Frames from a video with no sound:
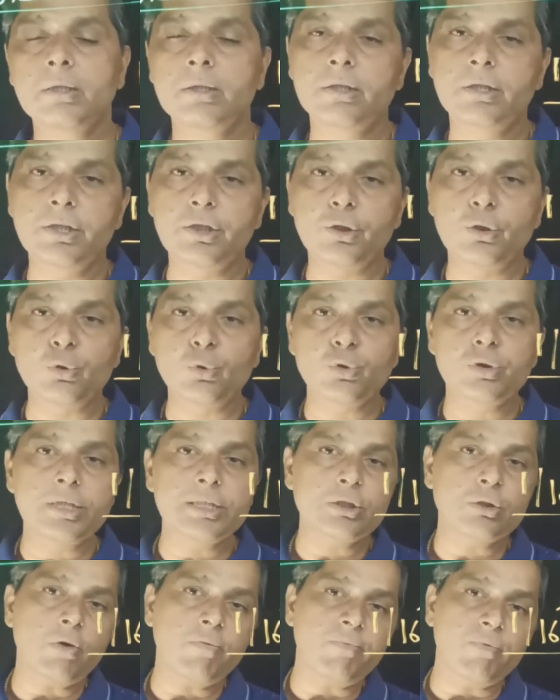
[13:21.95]
the
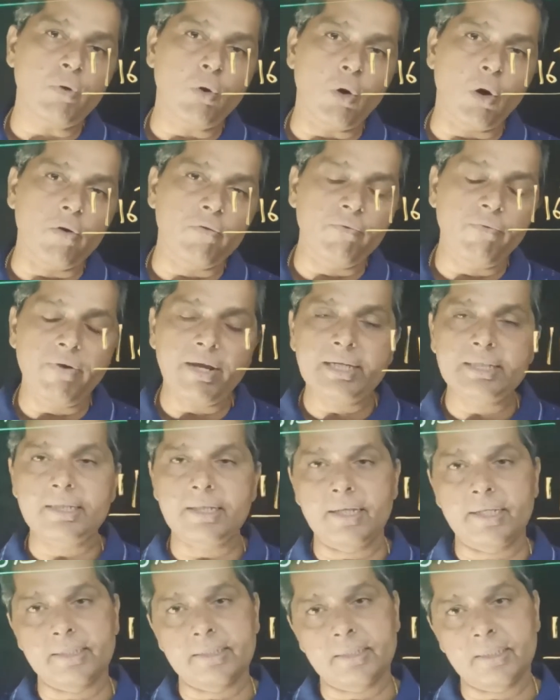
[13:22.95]
uses of
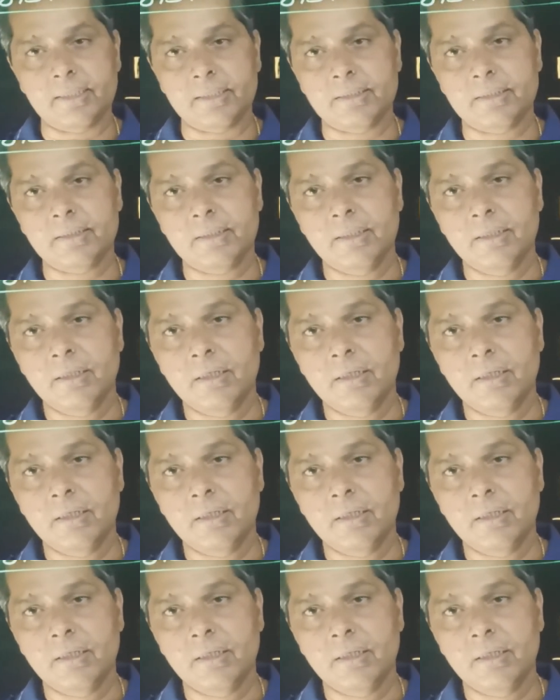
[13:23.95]
convex lenses,